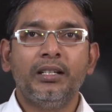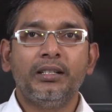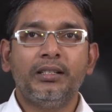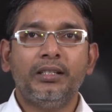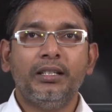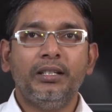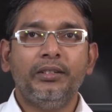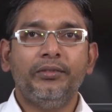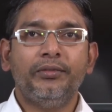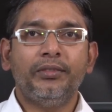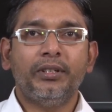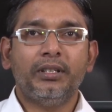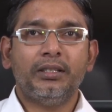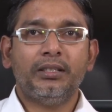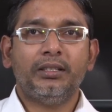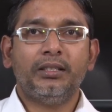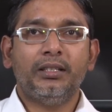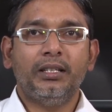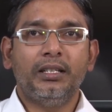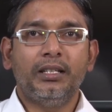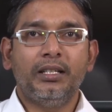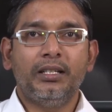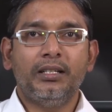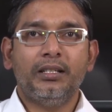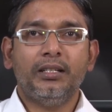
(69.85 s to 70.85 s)
see
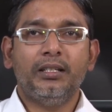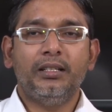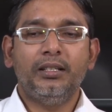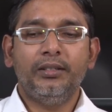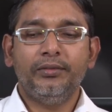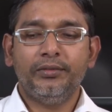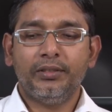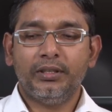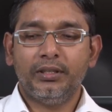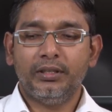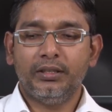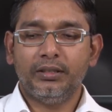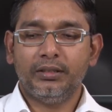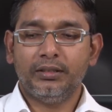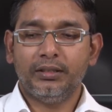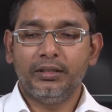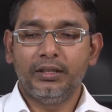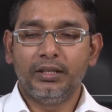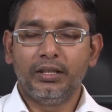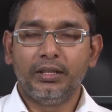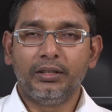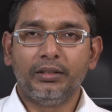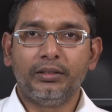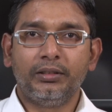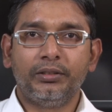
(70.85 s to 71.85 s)
first initially for
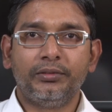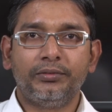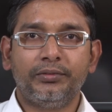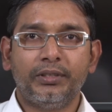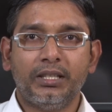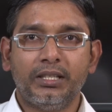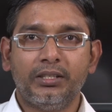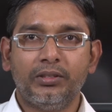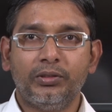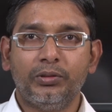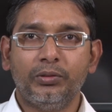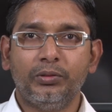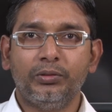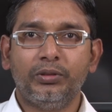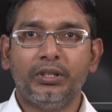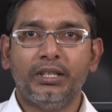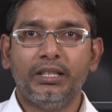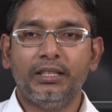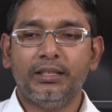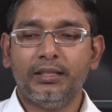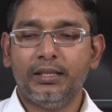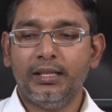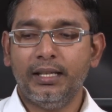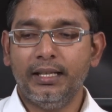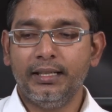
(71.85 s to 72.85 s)
first 2
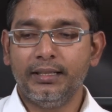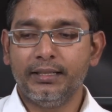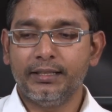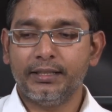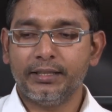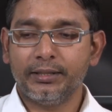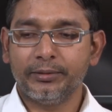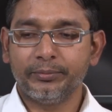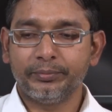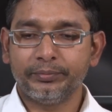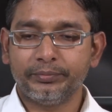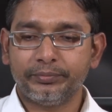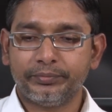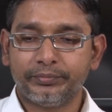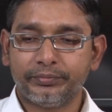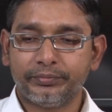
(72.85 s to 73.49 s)
3 slides.